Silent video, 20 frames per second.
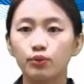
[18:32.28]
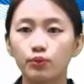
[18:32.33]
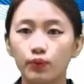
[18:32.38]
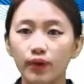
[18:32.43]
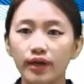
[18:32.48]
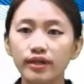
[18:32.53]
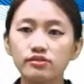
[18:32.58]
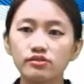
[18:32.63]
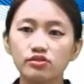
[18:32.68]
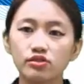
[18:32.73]

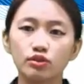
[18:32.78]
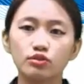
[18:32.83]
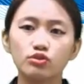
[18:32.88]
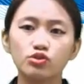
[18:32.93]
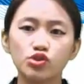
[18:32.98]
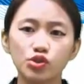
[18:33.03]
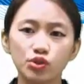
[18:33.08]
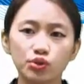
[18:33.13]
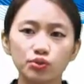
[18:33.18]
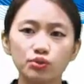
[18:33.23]
Right? So
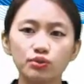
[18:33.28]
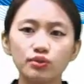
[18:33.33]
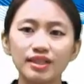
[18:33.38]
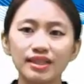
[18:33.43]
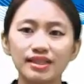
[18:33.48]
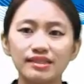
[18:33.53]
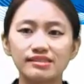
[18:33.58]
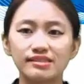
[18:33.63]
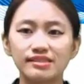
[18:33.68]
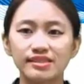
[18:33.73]
June
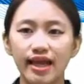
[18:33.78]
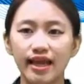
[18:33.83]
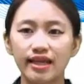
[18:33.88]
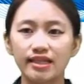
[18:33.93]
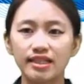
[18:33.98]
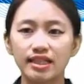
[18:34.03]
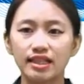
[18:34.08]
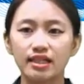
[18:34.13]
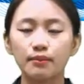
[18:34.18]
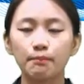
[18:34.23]
is
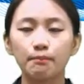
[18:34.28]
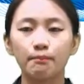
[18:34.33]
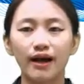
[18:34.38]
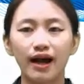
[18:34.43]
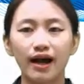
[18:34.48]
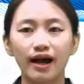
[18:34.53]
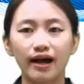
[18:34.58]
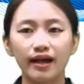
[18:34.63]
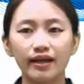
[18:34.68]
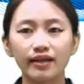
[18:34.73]
standing
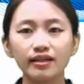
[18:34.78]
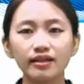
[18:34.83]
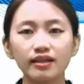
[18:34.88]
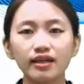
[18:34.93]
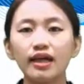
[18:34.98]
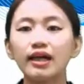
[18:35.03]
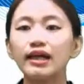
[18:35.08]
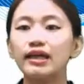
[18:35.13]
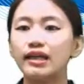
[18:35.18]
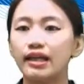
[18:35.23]
by,
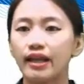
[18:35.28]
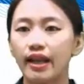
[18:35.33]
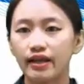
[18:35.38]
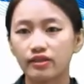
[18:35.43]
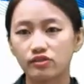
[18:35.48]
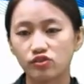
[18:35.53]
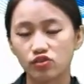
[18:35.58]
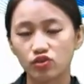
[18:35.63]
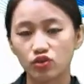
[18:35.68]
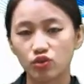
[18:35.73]

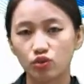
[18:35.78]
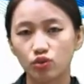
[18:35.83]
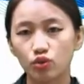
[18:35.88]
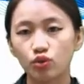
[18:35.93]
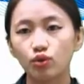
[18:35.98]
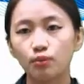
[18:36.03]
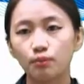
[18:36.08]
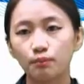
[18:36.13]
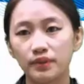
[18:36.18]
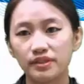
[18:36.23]
next
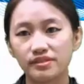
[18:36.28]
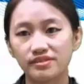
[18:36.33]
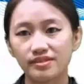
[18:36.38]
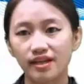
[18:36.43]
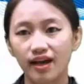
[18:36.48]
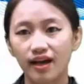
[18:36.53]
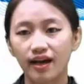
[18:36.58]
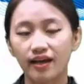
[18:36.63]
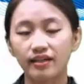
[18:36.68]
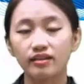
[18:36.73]
to,
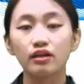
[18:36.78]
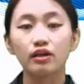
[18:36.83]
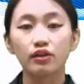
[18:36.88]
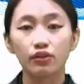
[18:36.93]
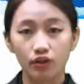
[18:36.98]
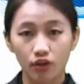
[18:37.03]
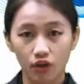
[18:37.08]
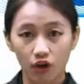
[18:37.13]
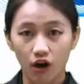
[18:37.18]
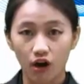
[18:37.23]
beside
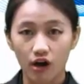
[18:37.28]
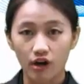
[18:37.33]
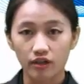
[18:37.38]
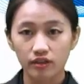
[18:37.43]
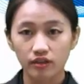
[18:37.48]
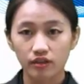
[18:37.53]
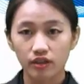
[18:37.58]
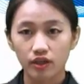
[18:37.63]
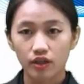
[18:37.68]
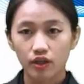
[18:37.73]
the
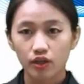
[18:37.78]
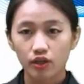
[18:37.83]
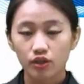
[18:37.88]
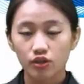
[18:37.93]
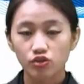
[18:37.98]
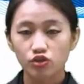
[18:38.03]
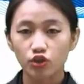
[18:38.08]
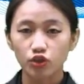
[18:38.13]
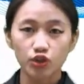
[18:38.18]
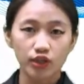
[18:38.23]
car.
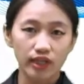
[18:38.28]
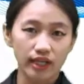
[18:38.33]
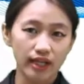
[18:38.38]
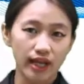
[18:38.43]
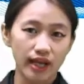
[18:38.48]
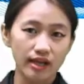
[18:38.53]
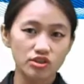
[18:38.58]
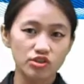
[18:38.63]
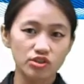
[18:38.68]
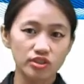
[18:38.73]
So you can
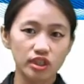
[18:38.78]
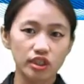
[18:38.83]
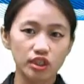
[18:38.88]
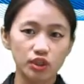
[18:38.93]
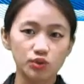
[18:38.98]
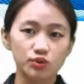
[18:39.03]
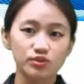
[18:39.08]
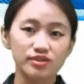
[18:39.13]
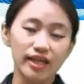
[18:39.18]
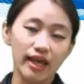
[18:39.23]
actually
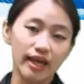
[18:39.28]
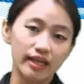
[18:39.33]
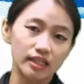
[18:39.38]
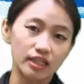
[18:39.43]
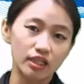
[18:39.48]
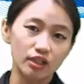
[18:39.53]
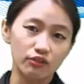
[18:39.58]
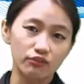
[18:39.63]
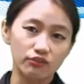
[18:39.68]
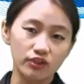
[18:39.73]
use
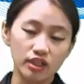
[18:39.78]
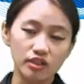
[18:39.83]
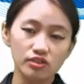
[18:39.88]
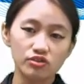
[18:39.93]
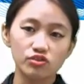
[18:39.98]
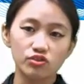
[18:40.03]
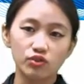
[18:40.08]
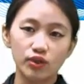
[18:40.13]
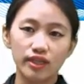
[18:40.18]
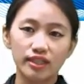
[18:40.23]
any of
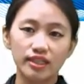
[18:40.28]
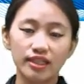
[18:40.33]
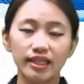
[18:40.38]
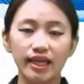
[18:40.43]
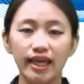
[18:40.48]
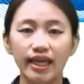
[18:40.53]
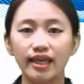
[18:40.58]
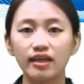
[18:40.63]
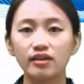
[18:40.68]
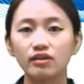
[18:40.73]
these to
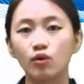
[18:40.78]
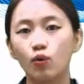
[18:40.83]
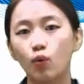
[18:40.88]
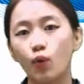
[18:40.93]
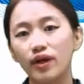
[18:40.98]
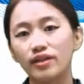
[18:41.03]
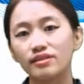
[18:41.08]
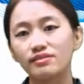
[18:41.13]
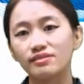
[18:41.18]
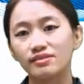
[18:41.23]
indicate
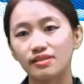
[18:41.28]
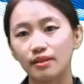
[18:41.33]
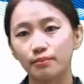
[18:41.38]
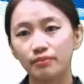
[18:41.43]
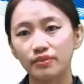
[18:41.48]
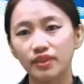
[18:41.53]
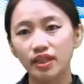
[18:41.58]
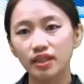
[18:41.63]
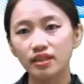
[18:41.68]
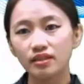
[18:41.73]
when
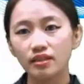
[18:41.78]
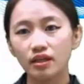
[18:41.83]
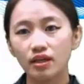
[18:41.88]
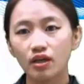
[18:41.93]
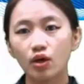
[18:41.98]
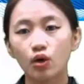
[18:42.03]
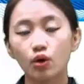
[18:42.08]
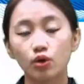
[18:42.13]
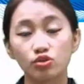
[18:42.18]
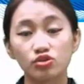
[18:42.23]
something
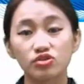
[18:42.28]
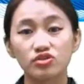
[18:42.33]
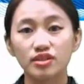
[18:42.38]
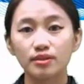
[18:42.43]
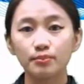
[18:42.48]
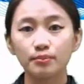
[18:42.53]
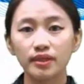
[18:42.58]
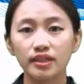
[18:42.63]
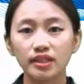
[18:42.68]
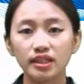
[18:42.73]
or
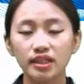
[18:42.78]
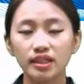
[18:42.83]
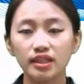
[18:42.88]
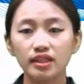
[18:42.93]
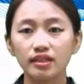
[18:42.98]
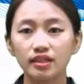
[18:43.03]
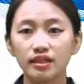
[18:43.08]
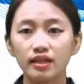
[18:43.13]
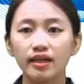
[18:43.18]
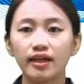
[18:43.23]

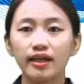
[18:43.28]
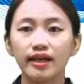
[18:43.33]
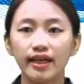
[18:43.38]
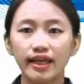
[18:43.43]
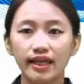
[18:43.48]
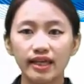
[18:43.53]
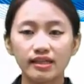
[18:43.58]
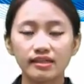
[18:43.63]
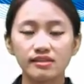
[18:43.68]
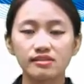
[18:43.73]
somebody
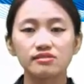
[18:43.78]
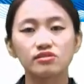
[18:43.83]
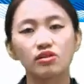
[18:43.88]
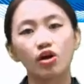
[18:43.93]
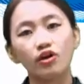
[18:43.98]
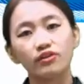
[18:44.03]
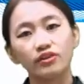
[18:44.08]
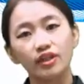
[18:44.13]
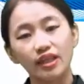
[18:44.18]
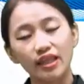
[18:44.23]
is
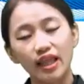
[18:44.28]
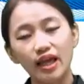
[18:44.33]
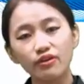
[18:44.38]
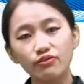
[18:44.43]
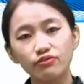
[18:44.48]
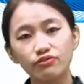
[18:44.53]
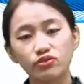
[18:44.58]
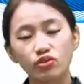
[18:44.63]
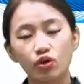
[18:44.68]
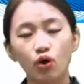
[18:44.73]
on the
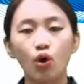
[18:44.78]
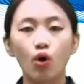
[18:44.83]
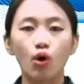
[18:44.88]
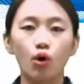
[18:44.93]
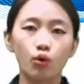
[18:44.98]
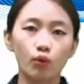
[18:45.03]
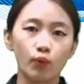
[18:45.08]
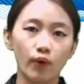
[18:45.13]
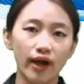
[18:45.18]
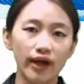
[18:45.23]
left
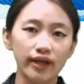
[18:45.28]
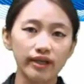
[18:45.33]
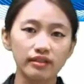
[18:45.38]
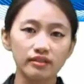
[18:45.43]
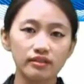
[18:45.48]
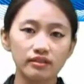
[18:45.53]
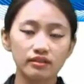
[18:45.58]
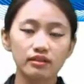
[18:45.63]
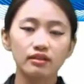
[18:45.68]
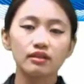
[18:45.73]
or right
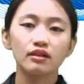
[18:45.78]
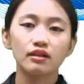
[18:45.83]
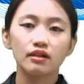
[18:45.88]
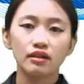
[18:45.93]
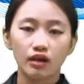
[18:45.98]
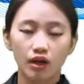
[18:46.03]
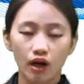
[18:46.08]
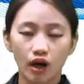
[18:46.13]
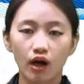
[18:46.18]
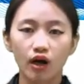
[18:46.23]

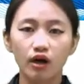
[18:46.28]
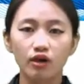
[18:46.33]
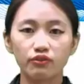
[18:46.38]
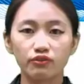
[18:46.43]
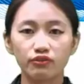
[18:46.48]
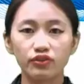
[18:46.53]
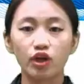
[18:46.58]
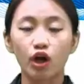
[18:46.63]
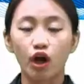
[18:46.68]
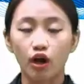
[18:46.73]

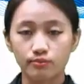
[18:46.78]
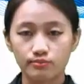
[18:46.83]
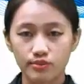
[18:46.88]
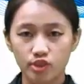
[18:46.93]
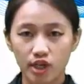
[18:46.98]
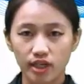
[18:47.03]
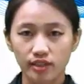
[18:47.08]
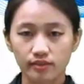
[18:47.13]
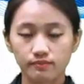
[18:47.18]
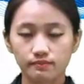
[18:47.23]
of the
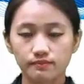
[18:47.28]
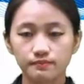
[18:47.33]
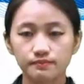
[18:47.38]
object.